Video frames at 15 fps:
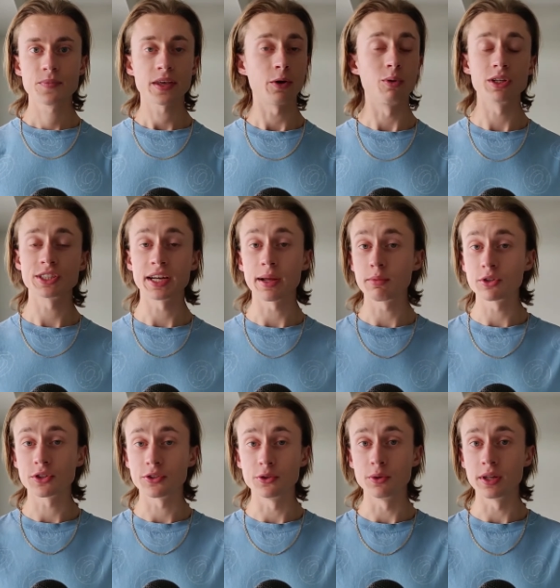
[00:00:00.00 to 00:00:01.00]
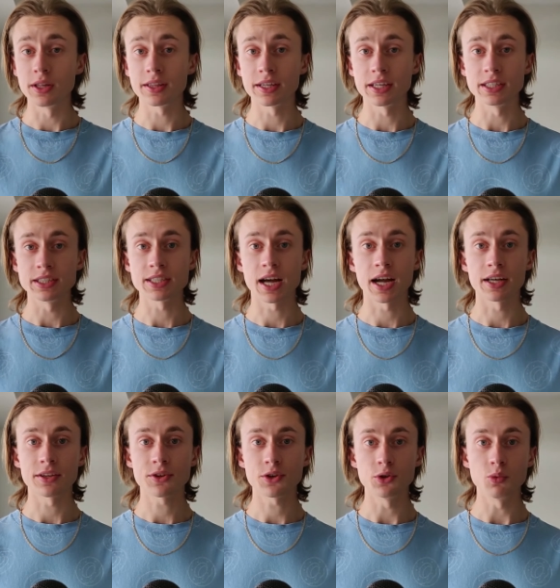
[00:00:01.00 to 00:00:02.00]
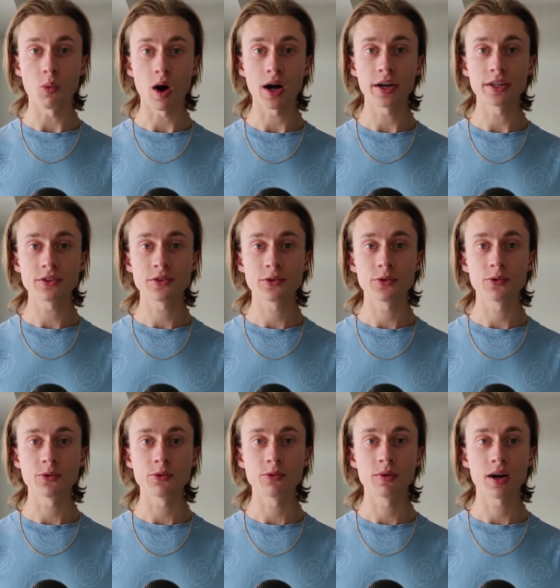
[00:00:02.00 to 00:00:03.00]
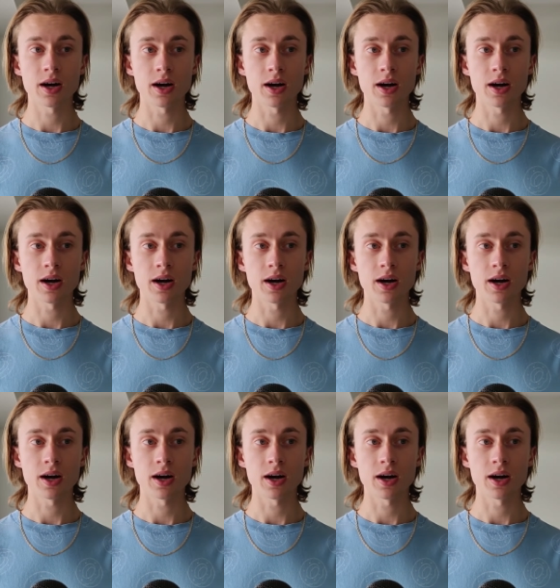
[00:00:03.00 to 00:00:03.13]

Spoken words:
he wasn't able to do the things that he wanted to.